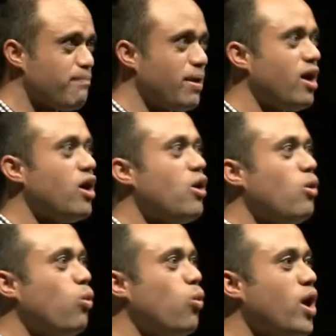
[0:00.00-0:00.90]
about
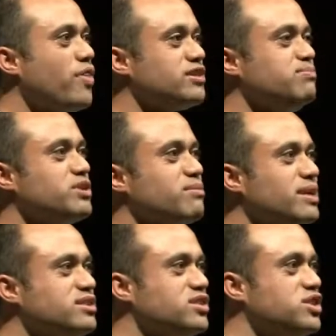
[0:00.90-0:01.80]
what this music
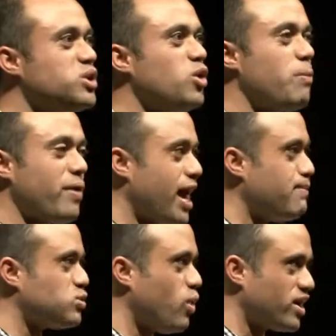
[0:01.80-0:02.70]
means to you, or
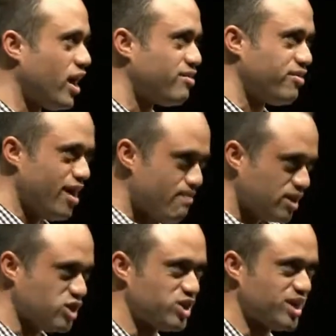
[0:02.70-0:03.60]
perhaps what kind of
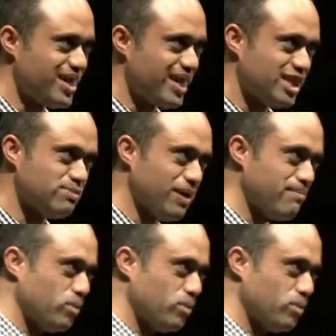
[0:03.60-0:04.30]
image is being